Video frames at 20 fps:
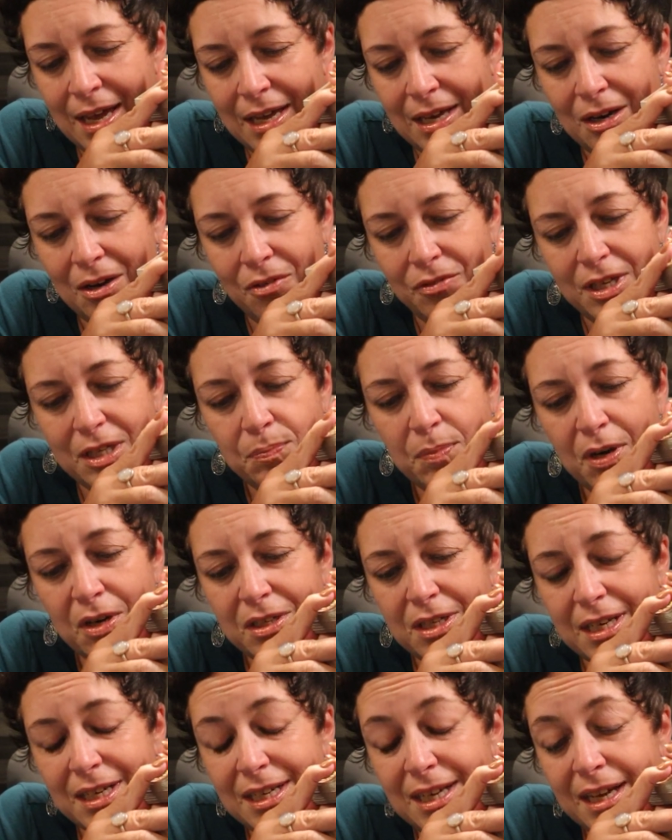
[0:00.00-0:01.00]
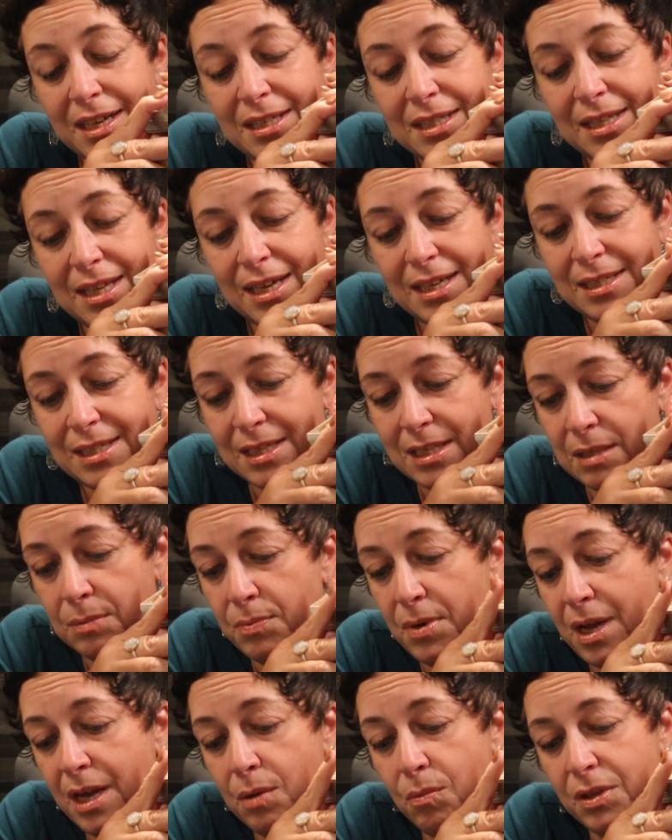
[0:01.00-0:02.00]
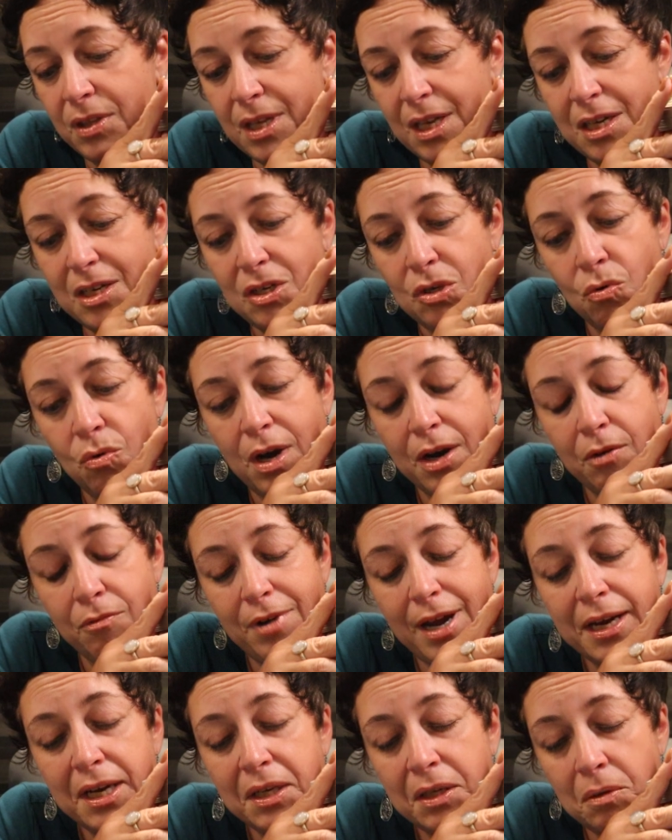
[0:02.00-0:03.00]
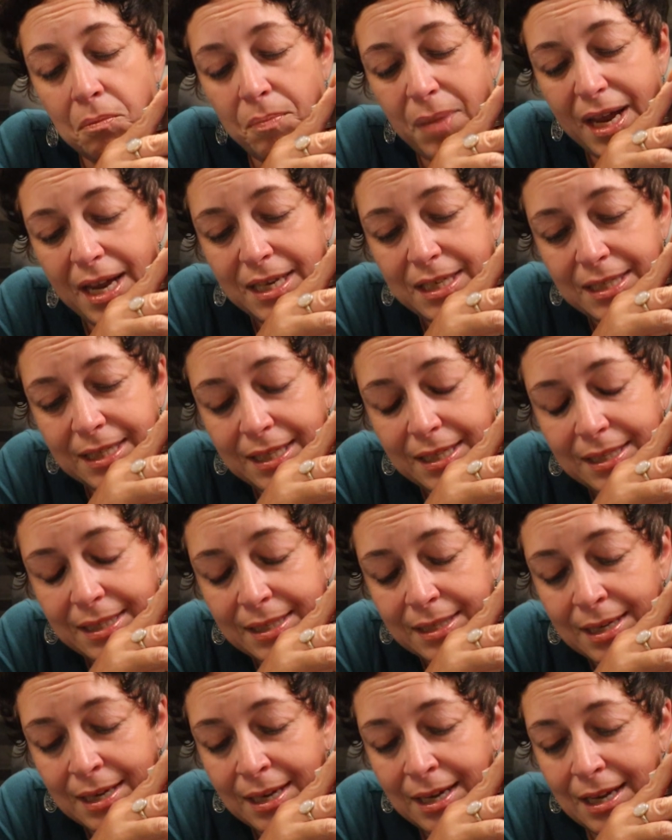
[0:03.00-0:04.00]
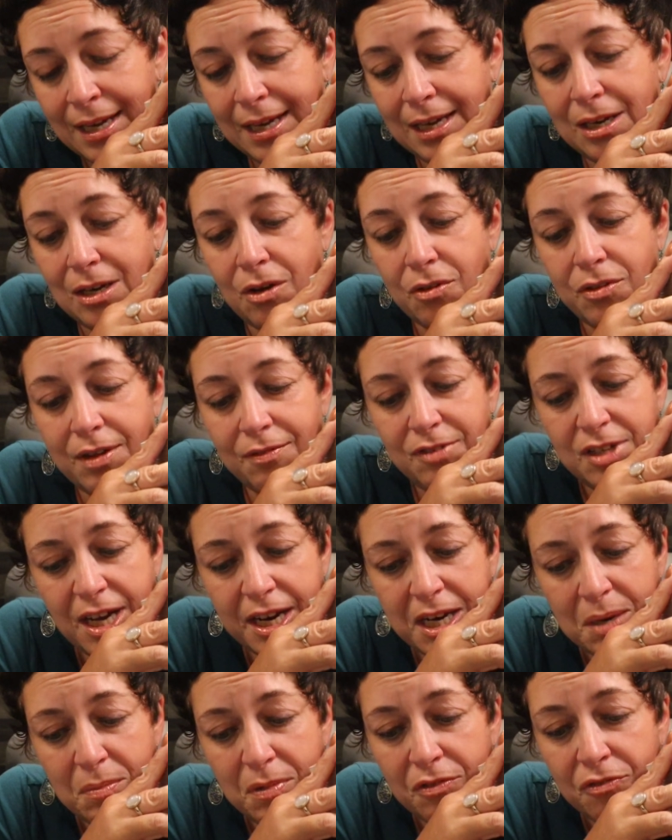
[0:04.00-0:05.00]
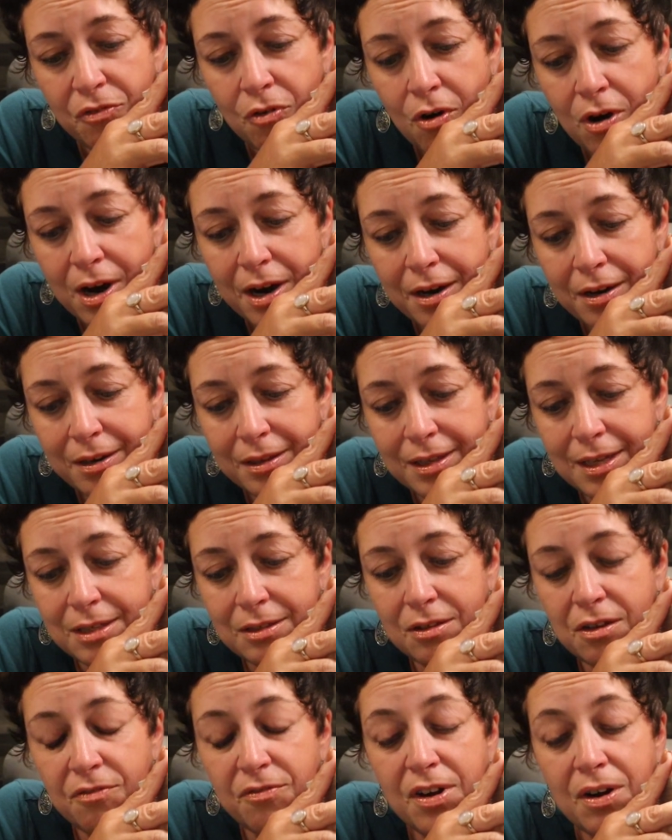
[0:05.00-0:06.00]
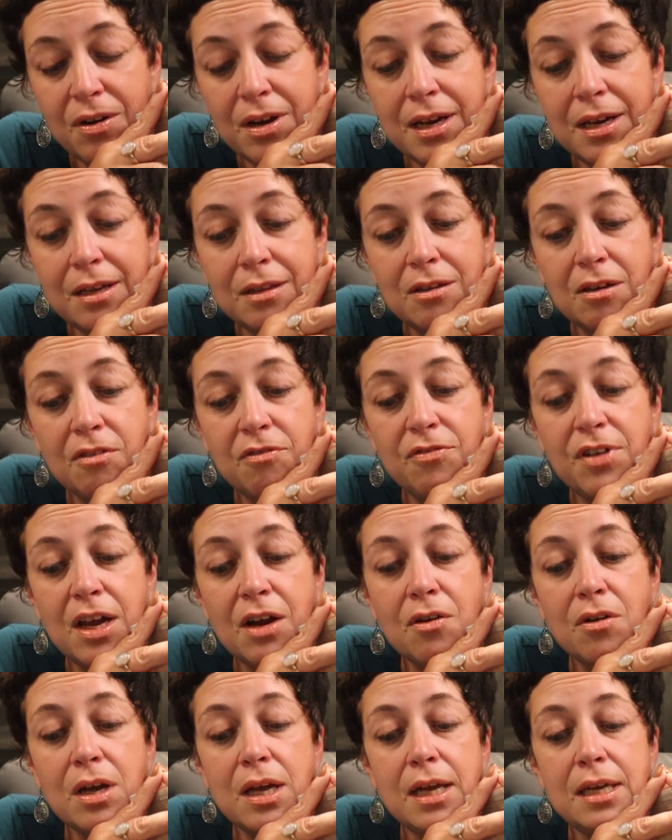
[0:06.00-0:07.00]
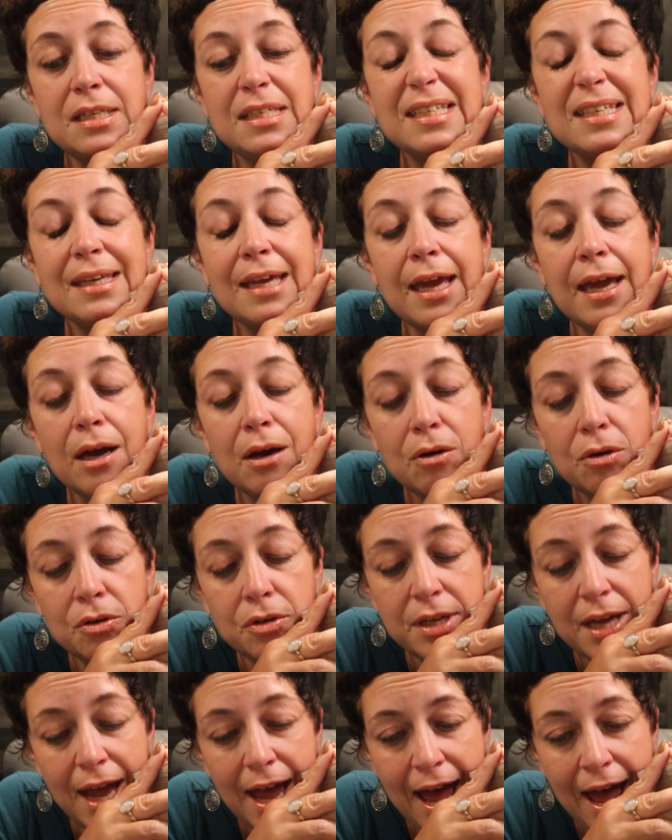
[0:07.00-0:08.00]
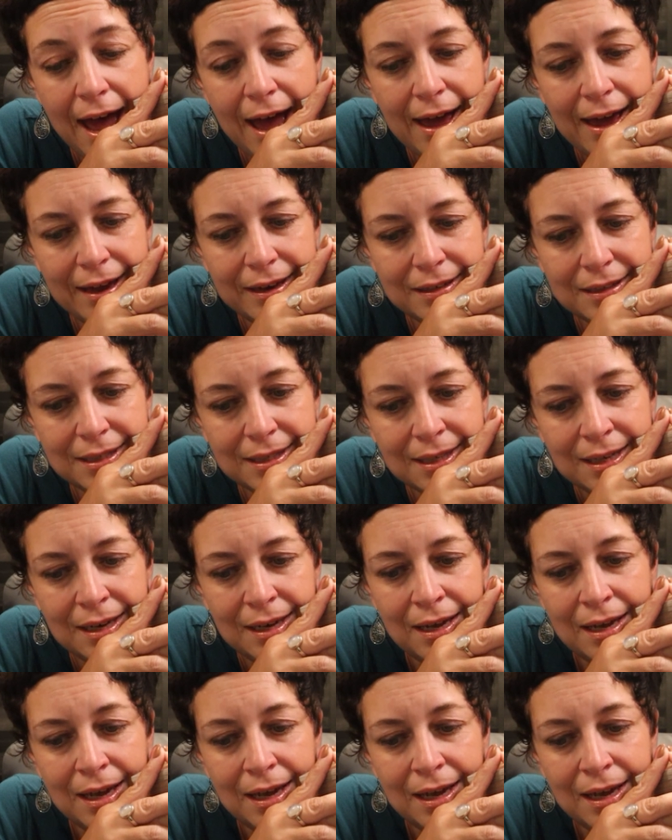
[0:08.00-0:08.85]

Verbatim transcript: You know, this person does this. This is probably what they do on a regular basis you know they've done it before they're, they're very they're very skilled at